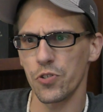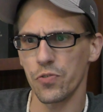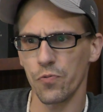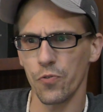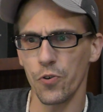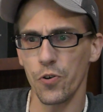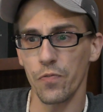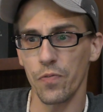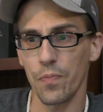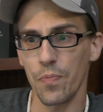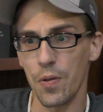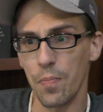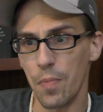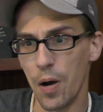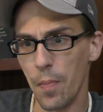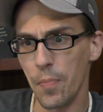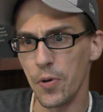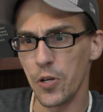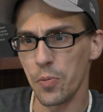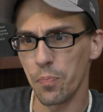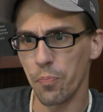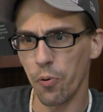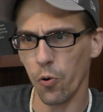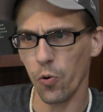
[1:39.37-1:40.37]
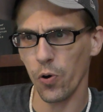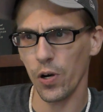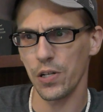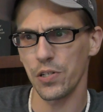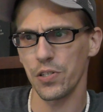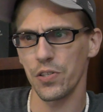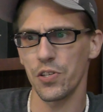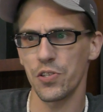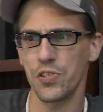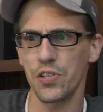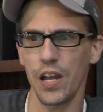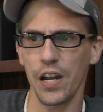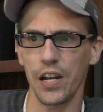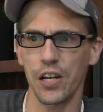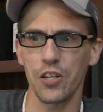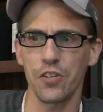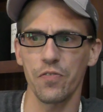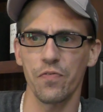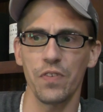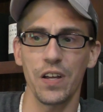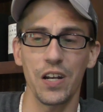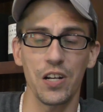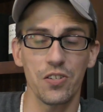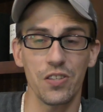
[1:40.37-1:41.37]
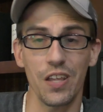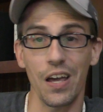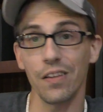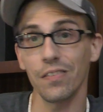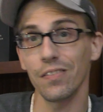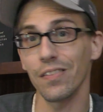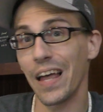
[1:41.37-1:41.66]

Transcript: fruit from the moment you pour it to the second you finish that